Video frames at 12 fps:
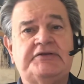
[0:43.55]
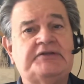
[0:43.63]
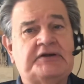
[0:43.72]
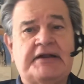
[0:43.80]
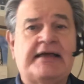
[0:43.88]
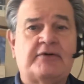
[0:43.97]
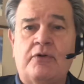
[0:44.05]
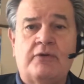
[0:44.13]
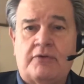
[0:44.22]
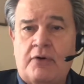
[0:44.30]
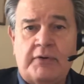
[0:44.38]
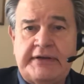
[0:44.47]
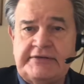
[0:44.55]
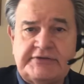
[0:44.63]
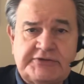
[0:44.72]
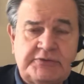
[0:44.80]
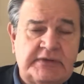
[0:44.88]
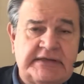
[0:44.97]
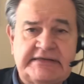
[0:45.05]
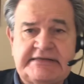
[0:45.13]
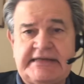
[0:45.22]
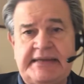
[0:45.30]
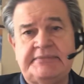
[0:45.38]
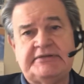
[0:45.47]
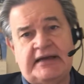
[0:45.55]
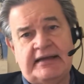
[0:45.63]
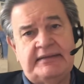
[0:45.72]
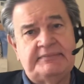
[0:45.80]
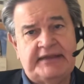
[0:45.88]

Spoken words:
They're not all going to school at the same time.